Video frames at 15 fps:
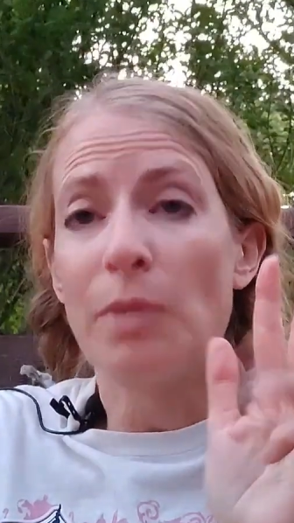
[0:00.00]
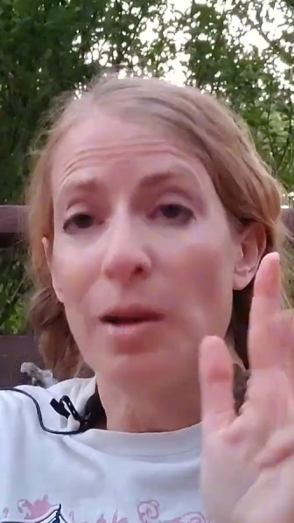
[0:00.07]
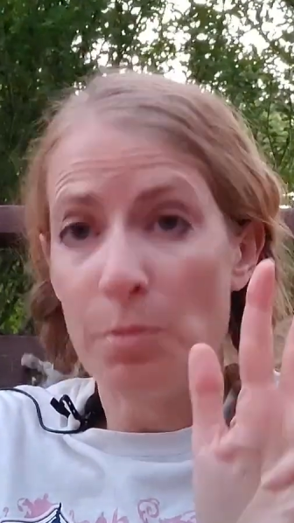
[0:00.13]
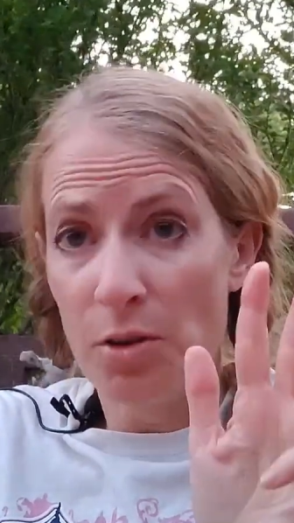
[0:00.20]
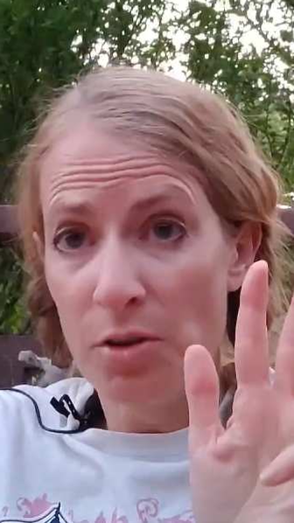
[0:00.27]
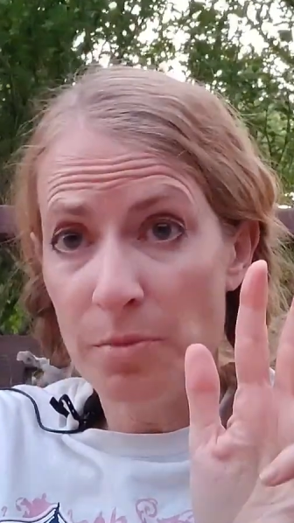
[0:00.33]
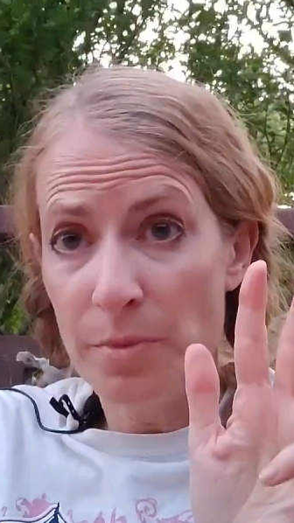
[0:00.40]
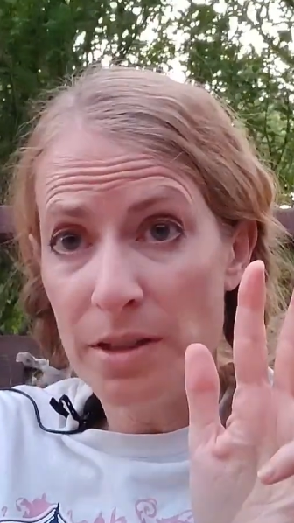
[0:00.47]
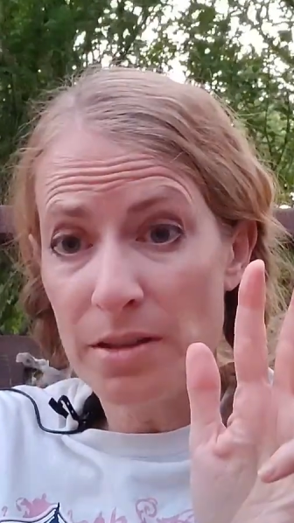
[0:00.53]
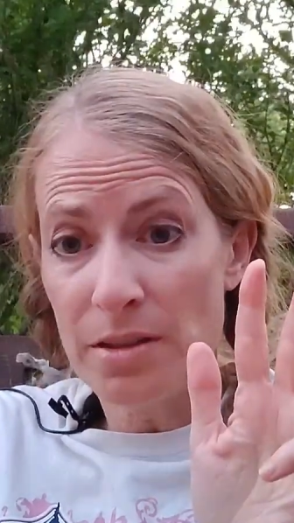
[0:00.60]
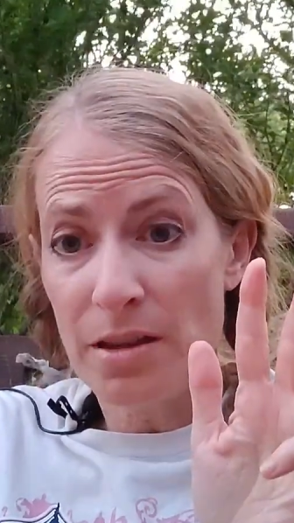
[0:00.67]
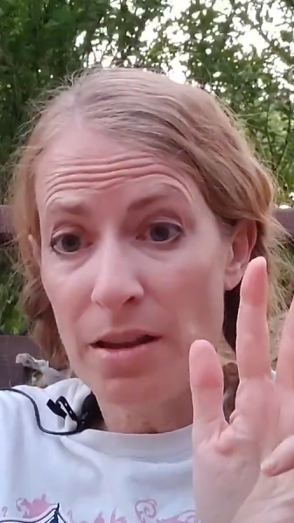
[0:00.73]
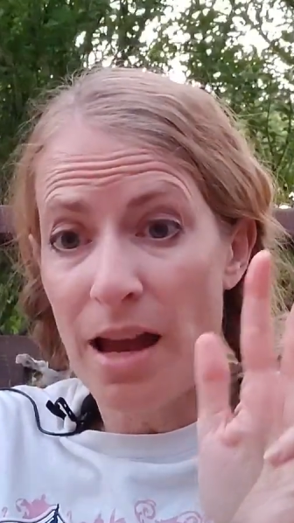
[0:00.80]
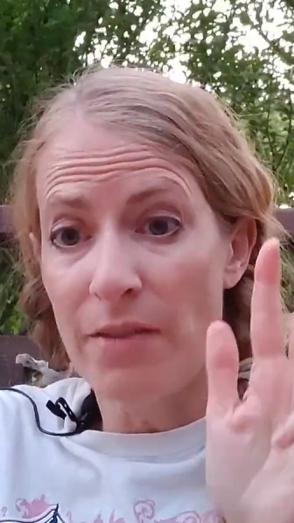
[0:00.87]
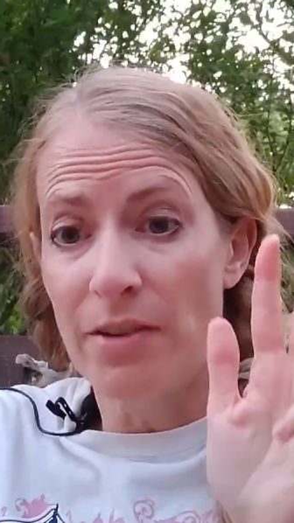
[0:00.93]
my
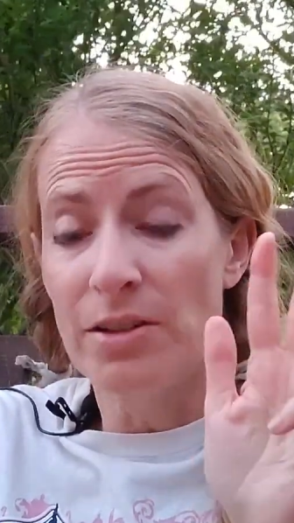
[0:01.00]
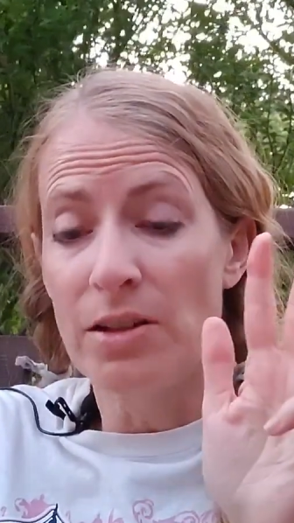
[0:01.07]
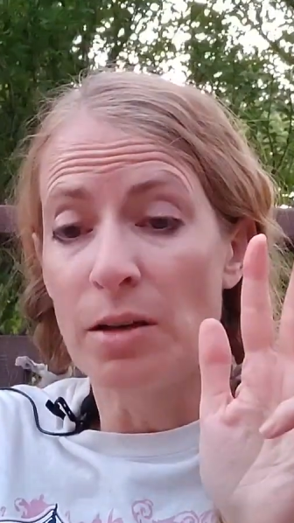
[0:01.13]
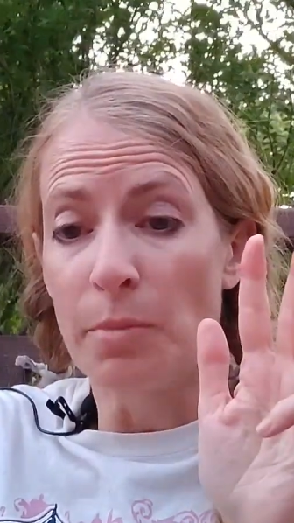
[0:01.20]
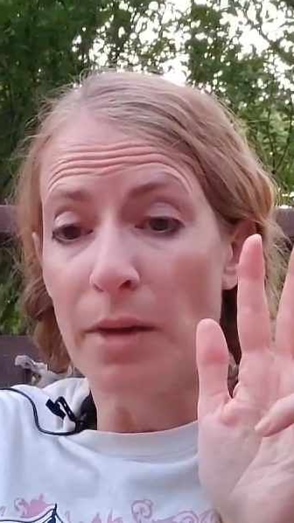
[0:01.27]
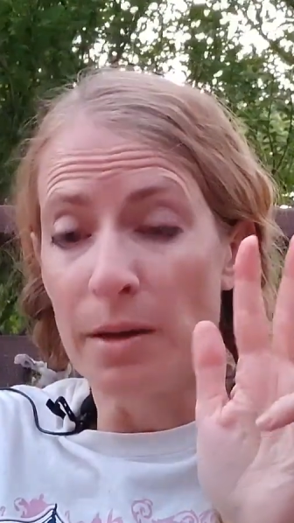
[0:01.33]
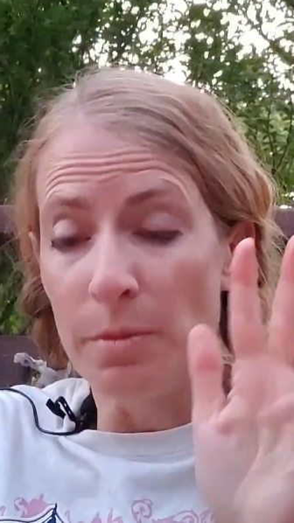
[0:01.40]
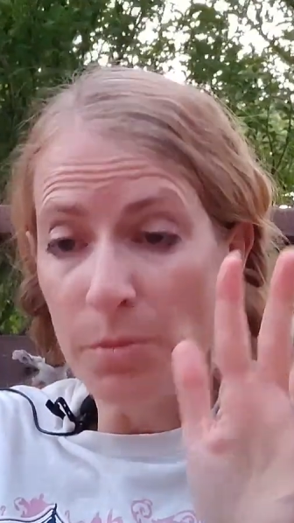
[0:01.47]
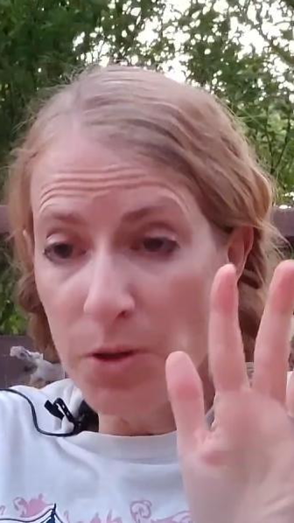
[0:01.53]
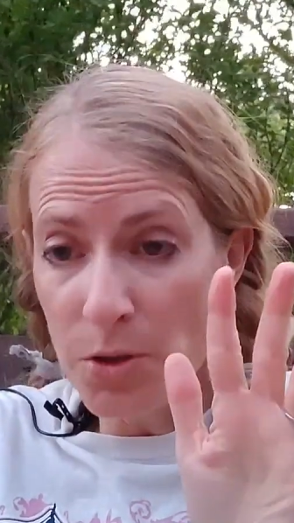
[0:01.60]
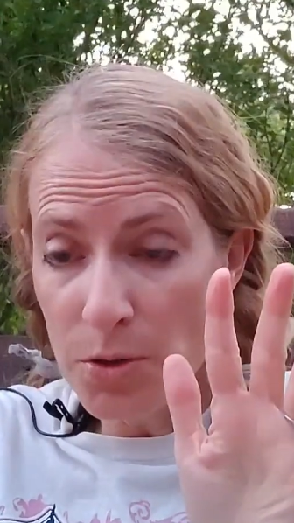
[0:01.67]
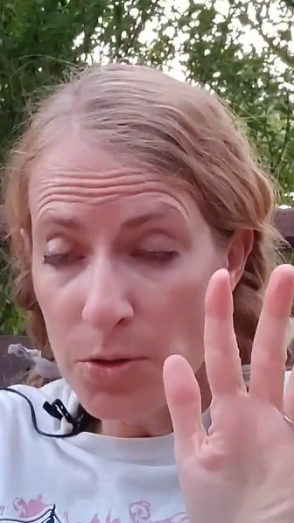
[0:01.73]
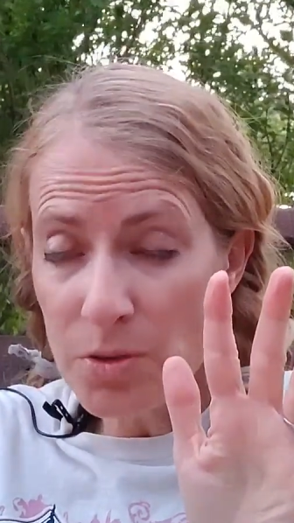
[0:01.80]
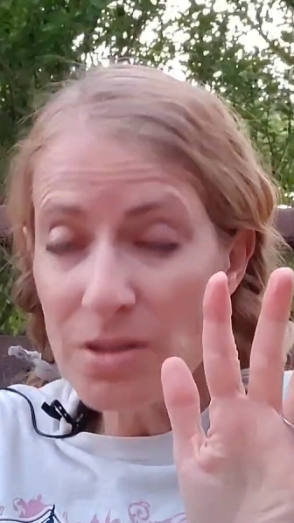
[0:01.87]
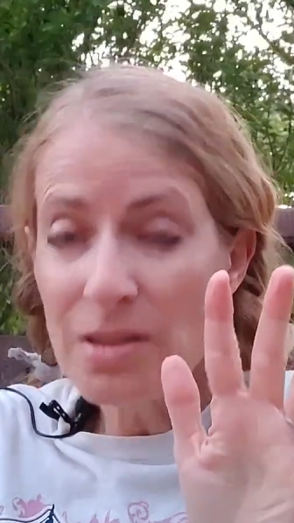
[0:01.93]
movement? Have I done my
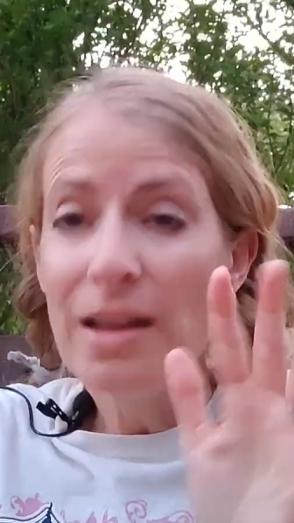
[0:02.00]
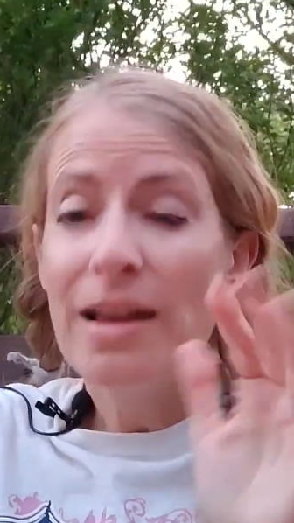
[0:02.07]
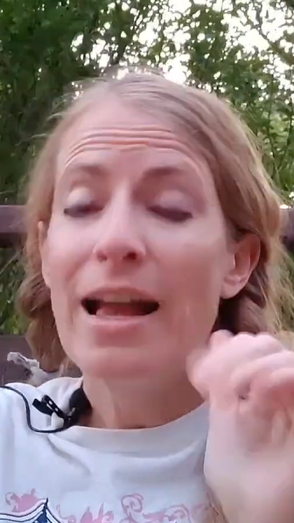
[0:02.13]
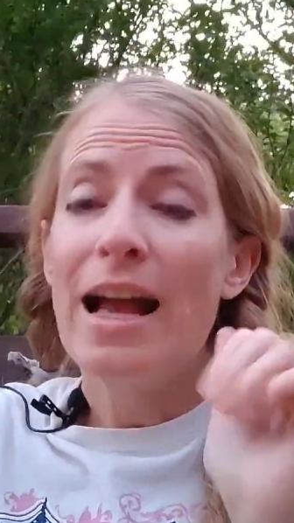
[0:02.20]
muse?